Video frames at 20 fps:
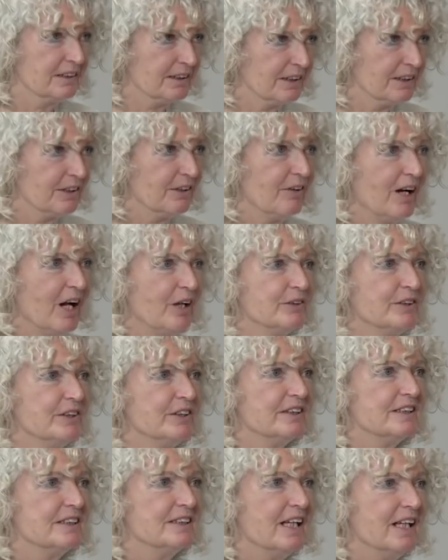Ground
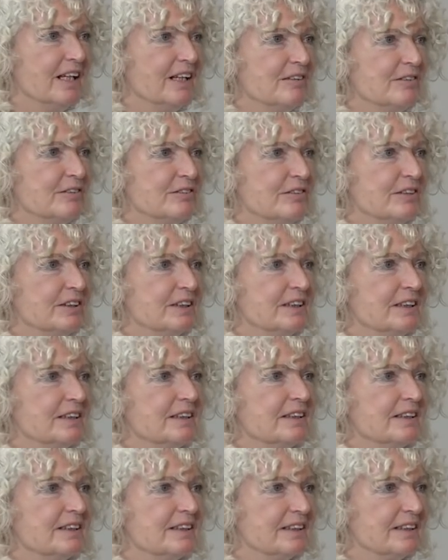yourself and
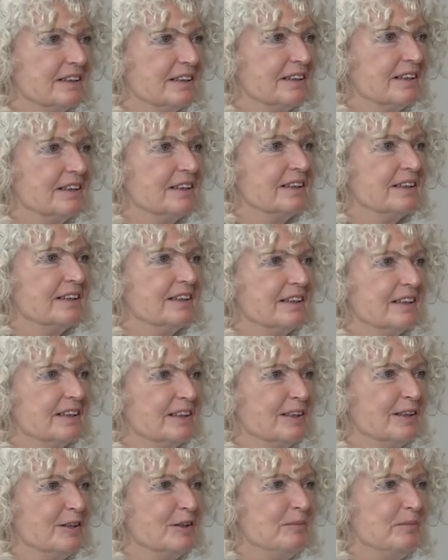
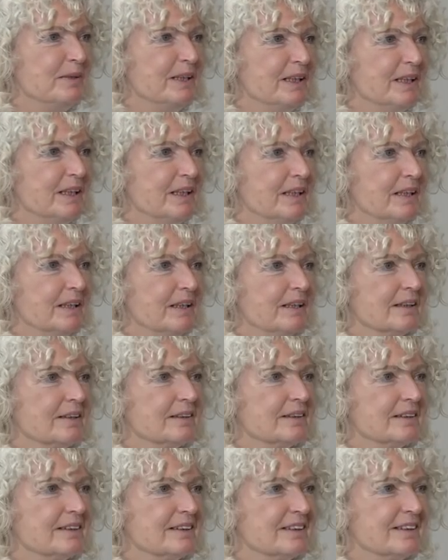be here.
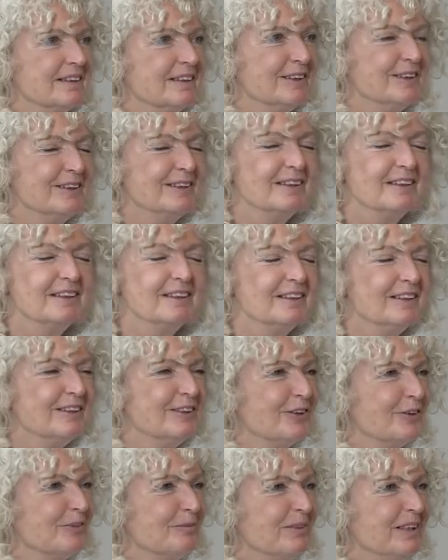
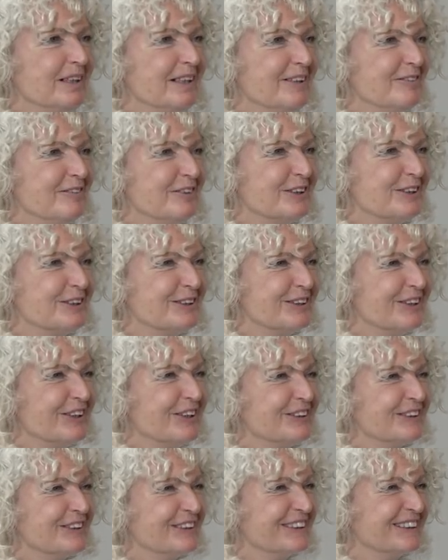Don't believe your
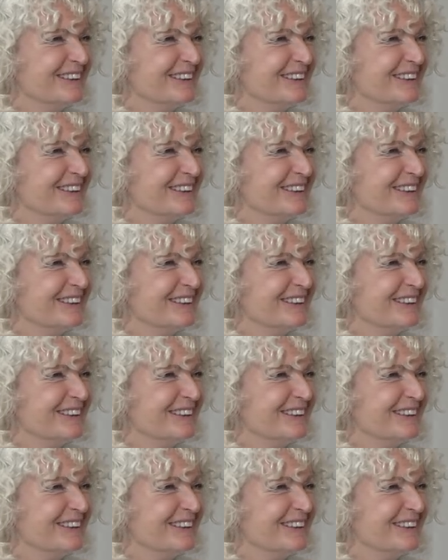thoughts.